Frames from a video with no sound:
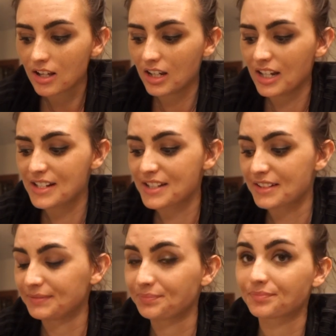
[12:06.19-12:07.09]
because
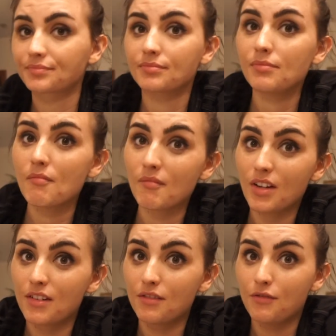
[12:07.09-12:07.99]

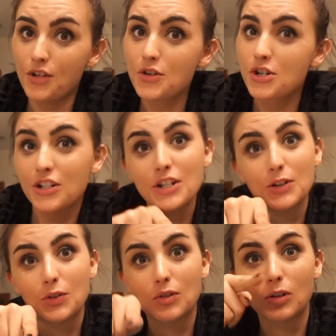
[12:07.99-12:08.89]
future
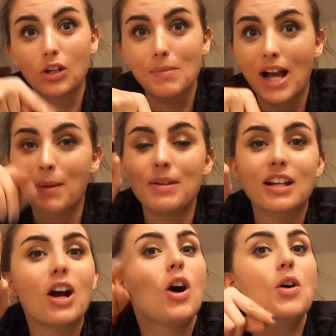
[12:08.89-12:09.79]
you will look back and be
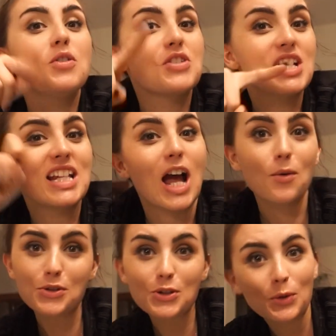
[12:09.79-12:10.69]
like, oh shit, I
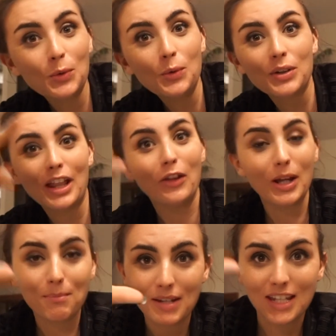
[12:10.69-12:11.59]
was cool. Like,
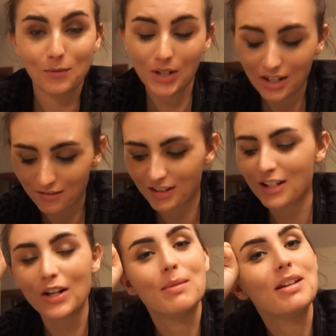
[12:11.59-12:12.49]
look at me, whatever, you
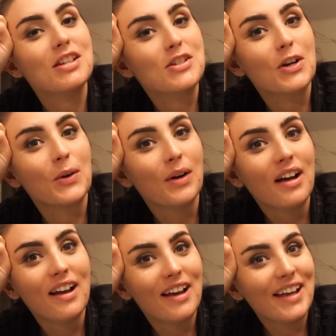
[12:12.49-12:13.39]
know what I mean? So
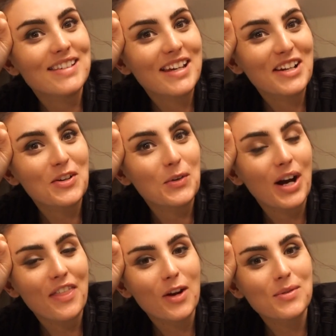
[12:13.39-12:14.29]
it's kind of cool.
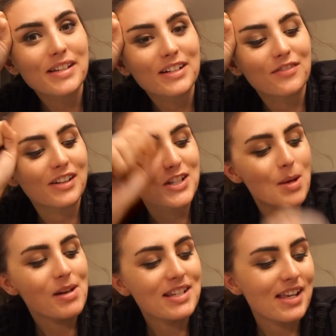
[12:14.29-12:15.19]
I thought it was kind of fun. So
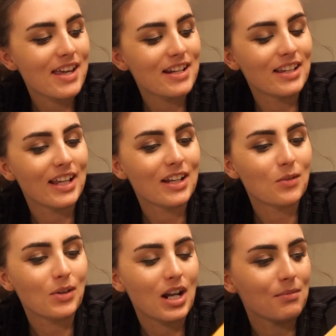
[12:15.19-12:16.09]
I'm excited,
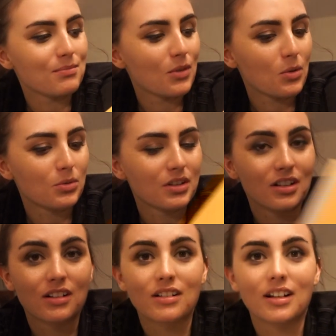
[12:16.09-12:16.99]
like, when I'm
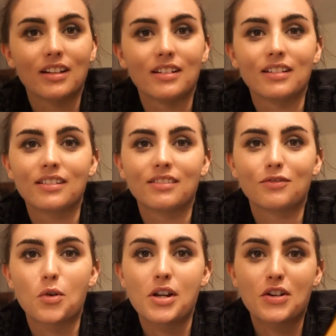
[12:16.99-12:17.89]
older and
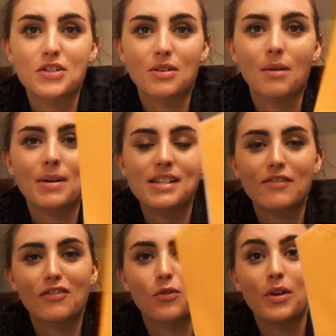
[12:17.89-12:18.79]
four years, I'm
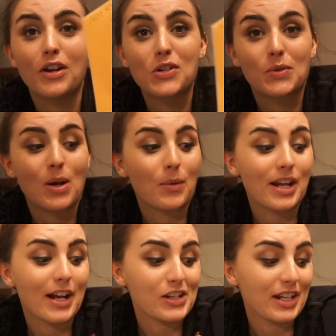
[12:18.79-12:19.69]
excited for four years from now when
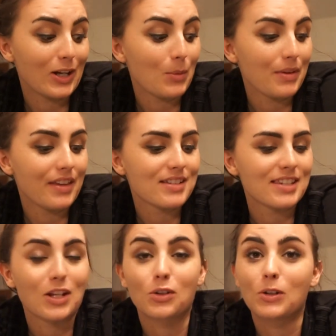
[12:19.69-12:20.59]
I actually get to open this
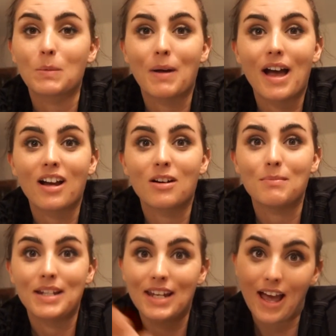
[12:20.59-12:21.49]
and like look back on
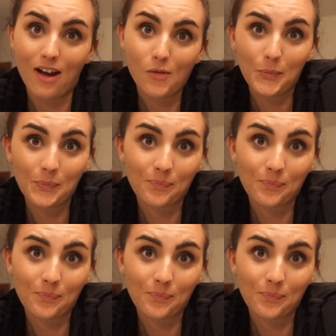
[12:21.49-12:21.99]
me now.